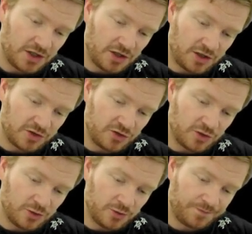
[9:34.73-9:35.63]

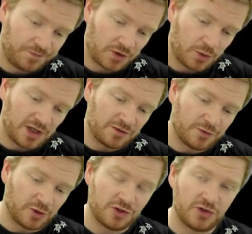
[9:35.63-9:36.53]
R2 will have a
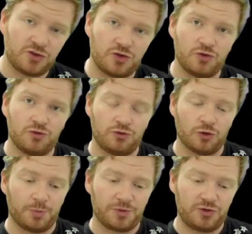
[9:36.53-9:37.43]
voltage
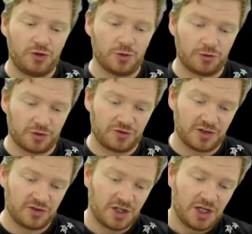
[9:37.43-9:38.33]
drop 2 across
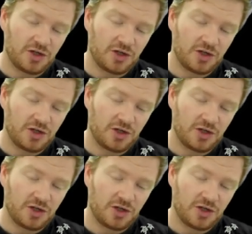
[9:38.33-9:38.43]
it.